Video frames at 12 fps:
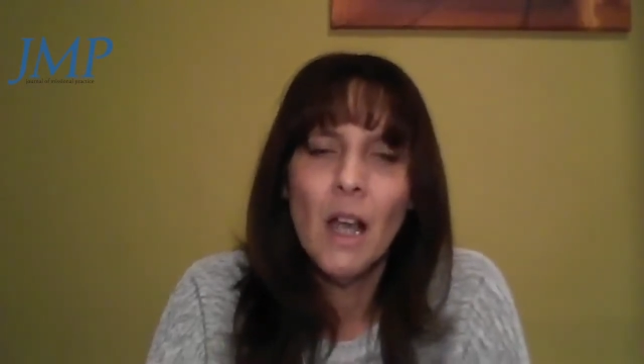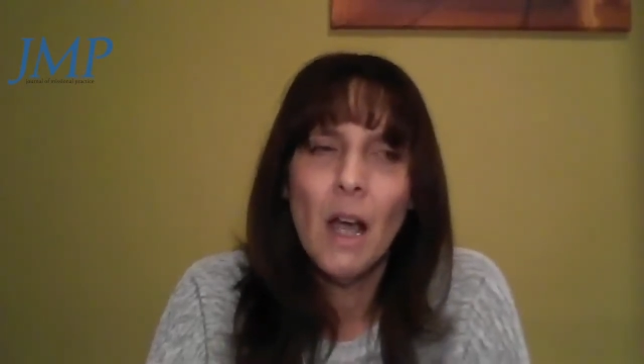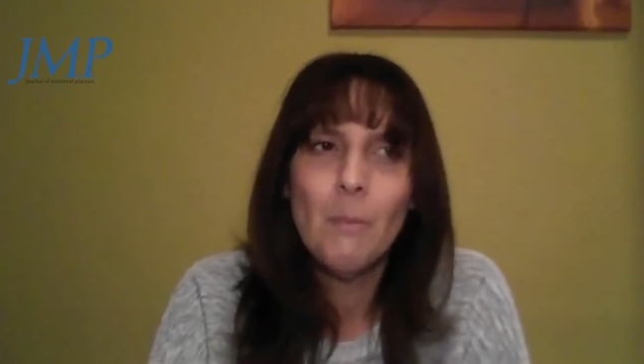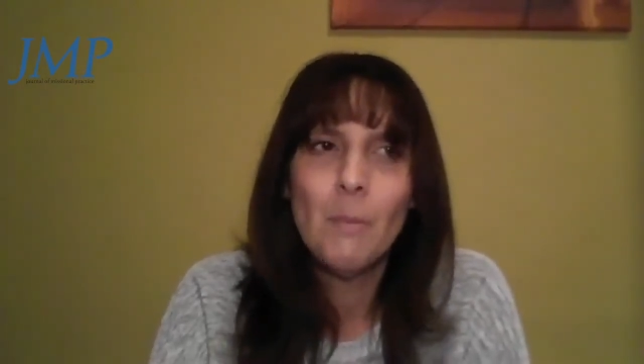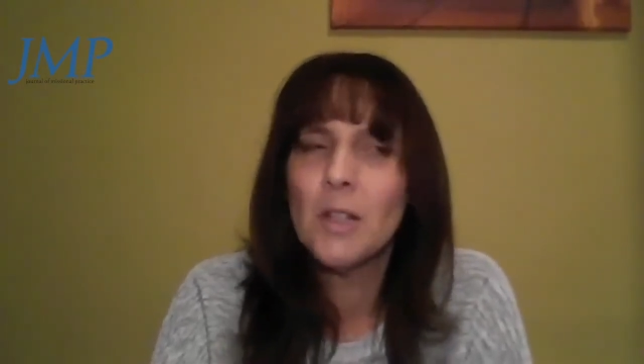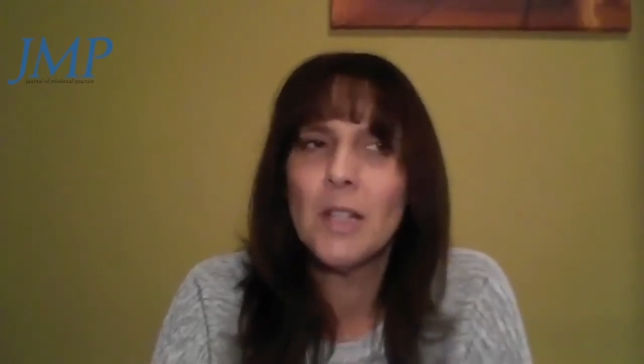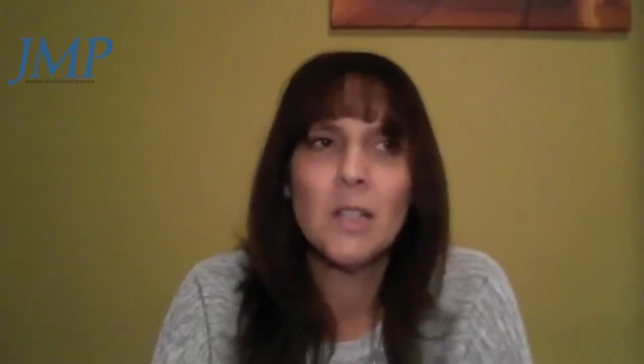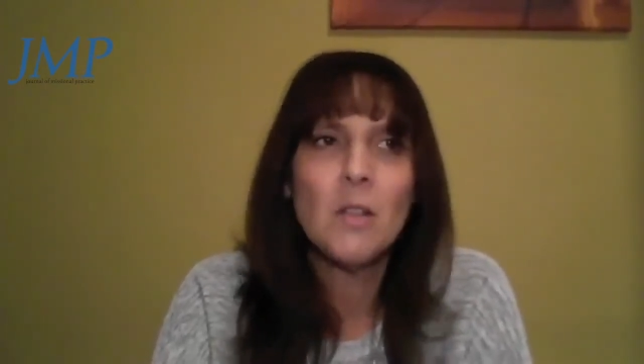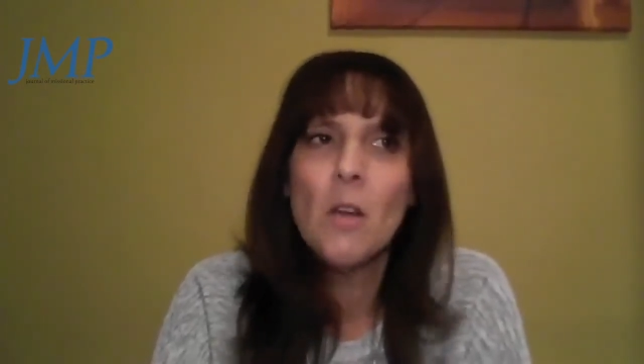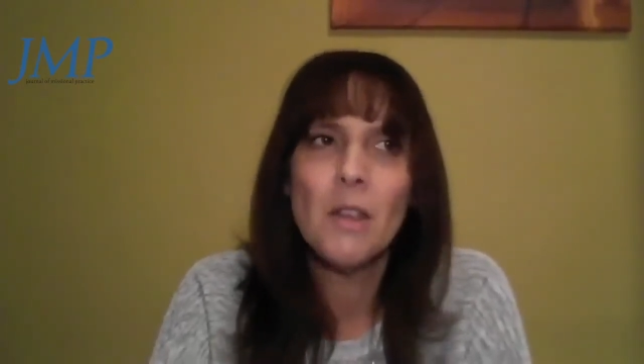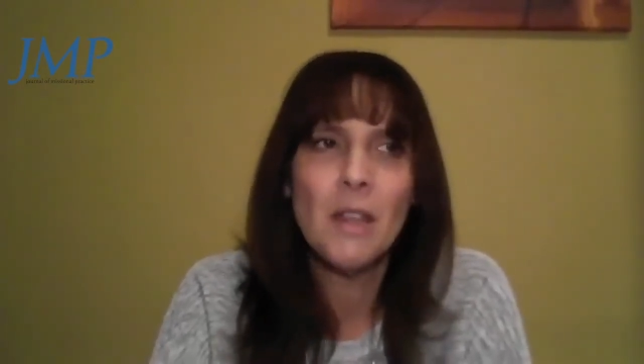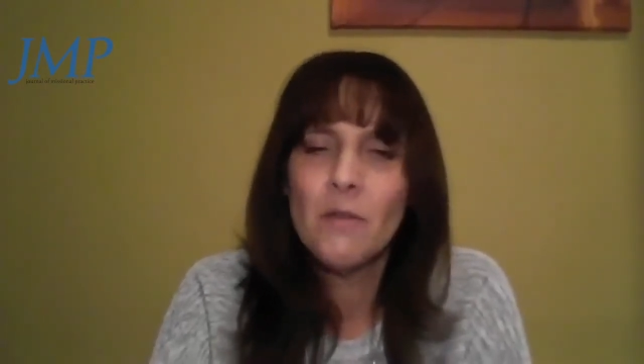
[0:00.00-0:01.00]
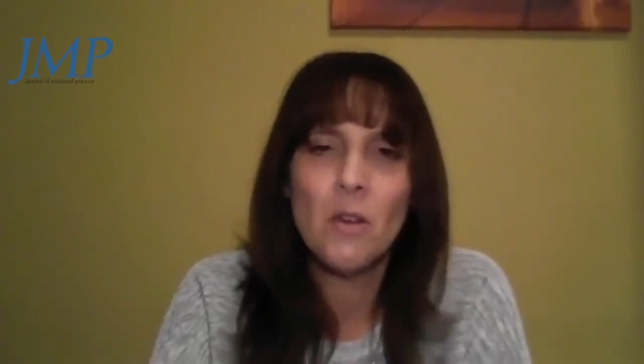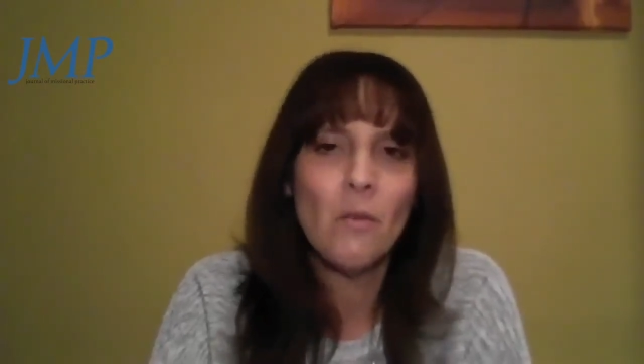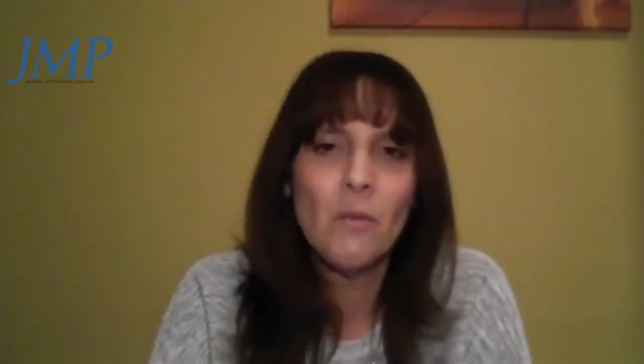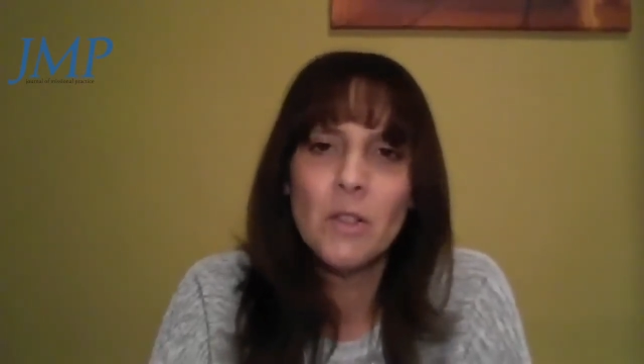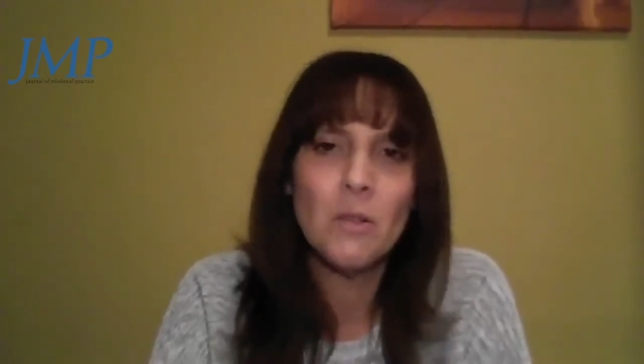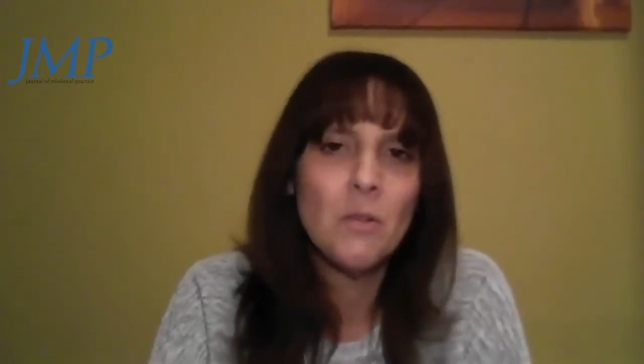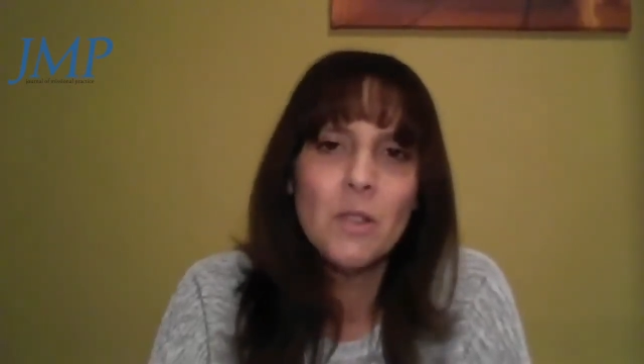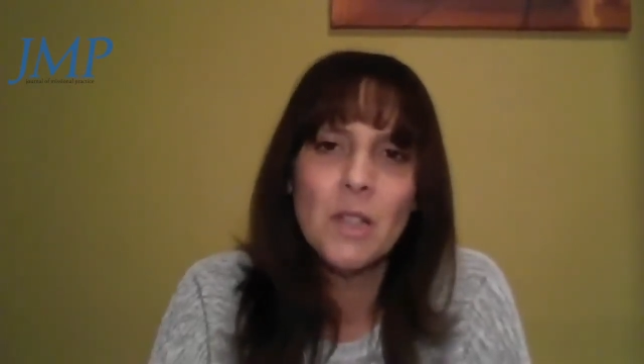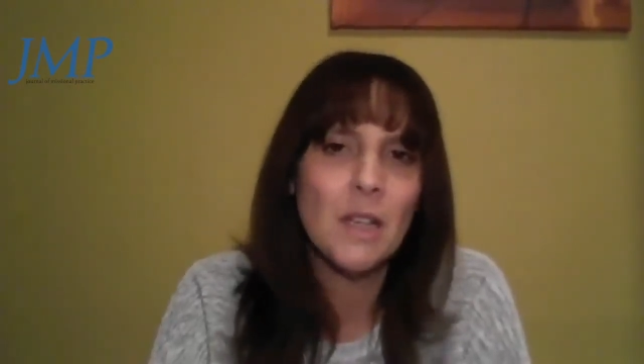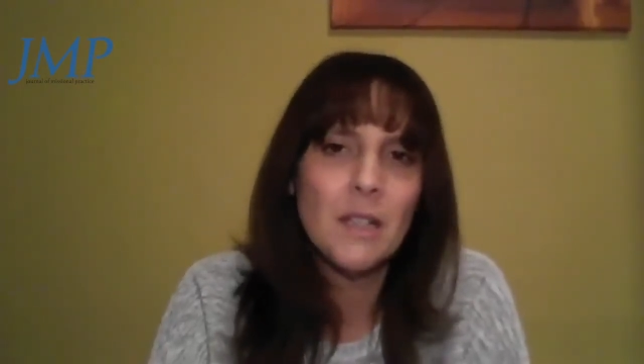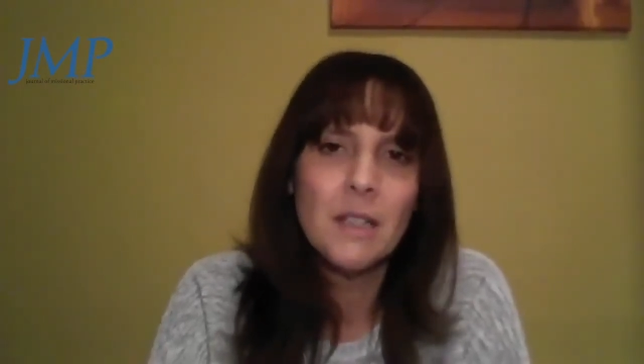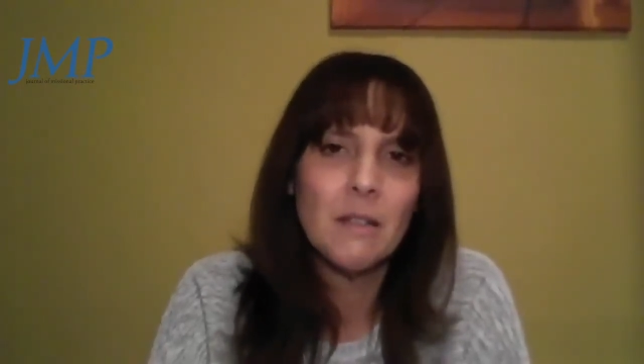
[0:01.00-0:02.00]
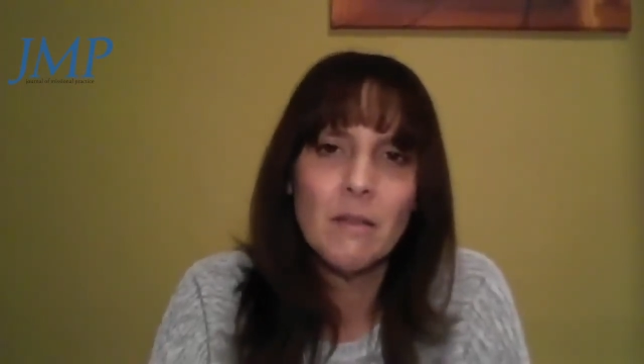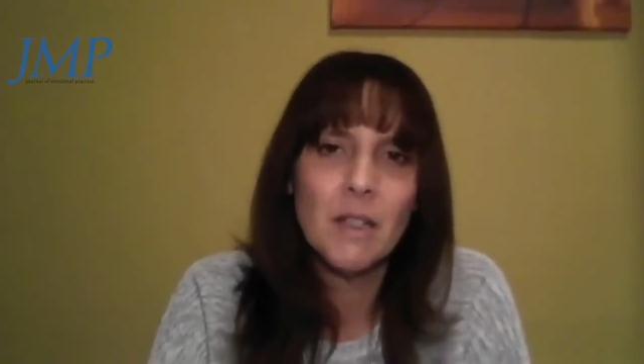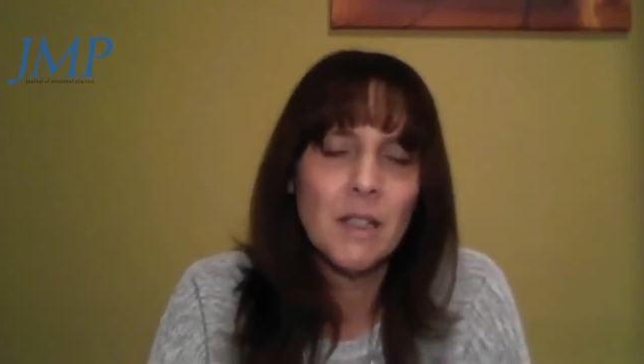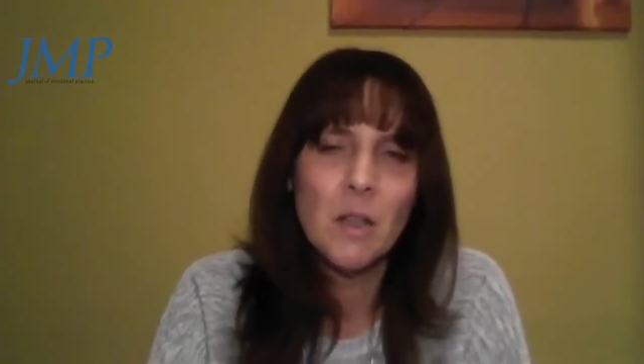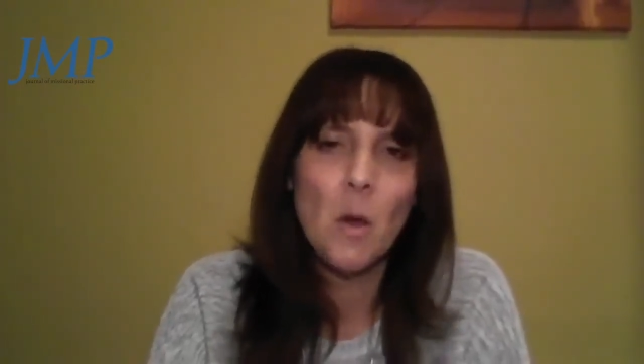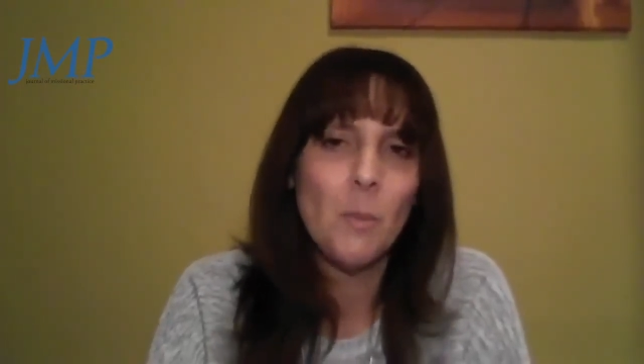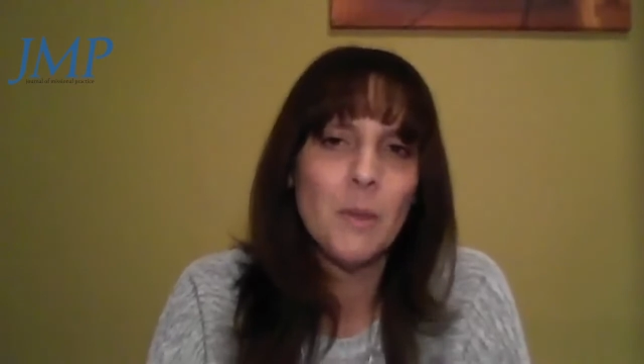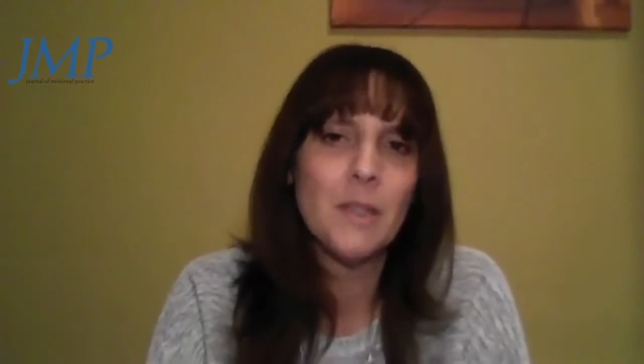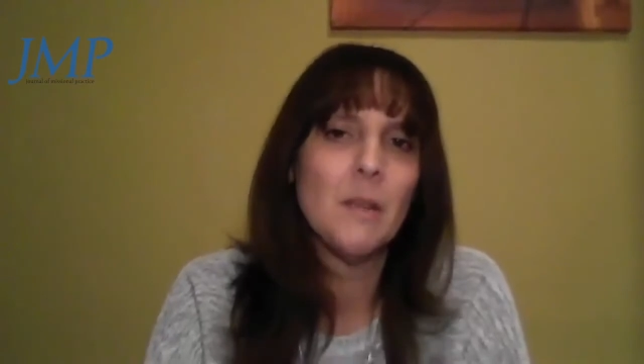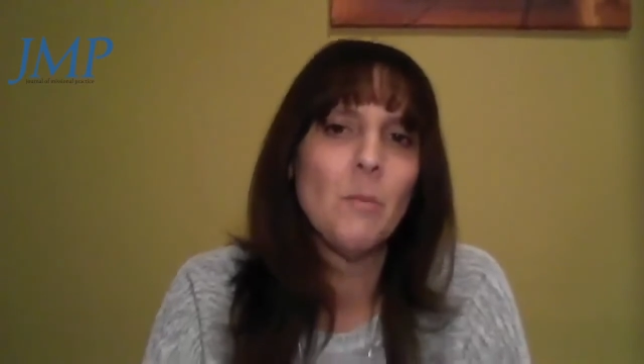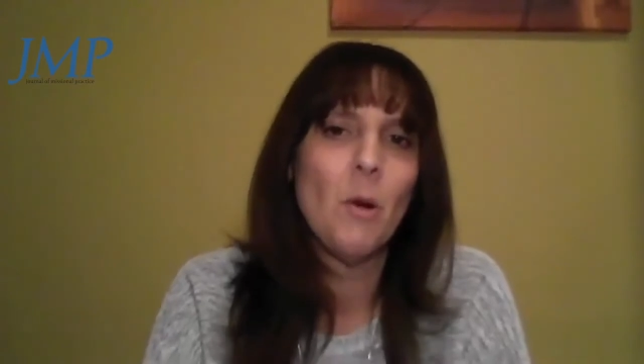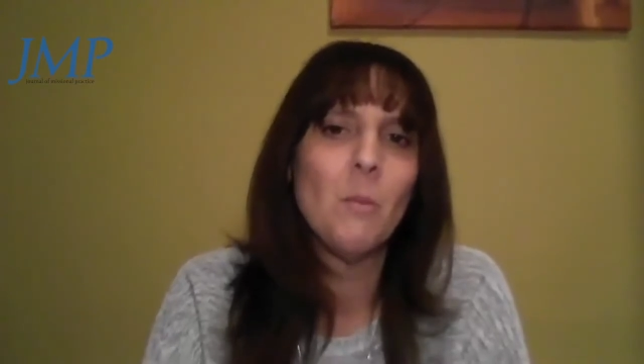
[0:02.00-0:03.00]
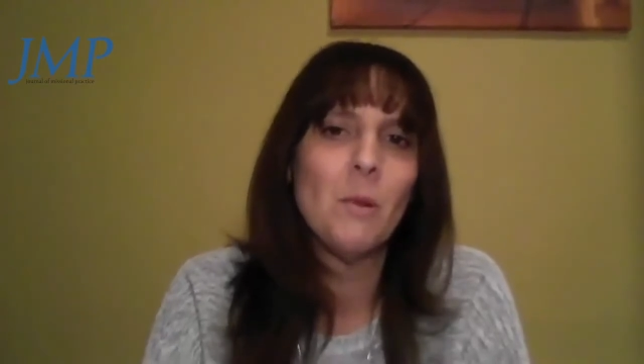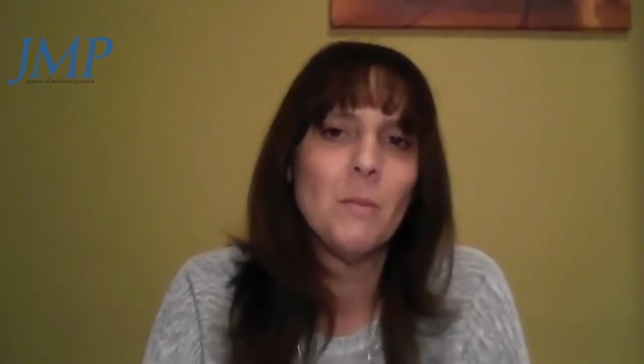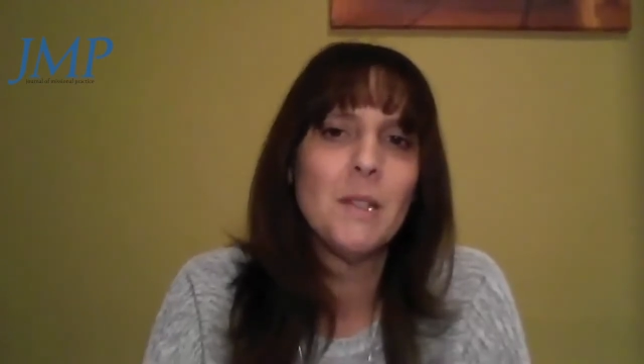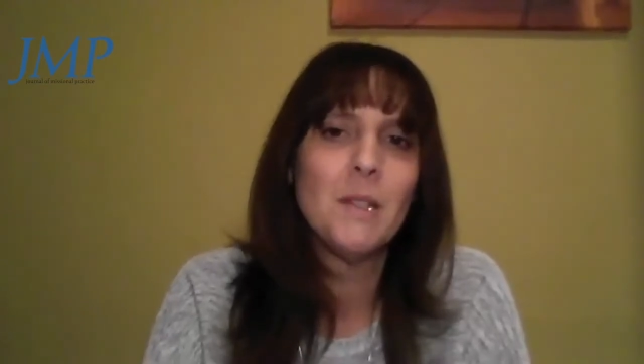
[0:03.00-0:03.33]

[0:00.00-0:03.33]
Because it's not that they've got resources, it's the opposite problem, isn't it?